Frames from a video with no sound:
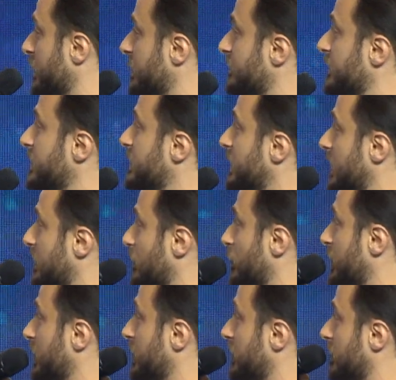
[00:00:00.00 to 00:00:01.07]
NVIDIA,
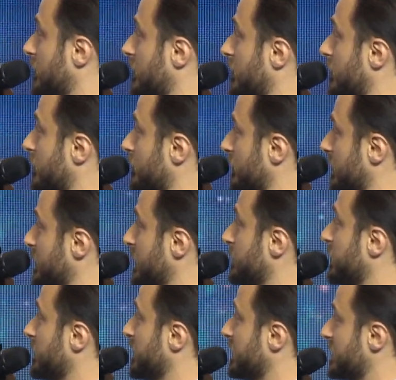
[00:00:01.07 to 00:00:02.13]
we are already
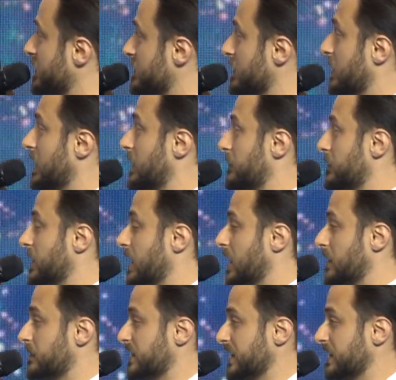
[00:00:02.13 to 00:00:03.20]
implementing the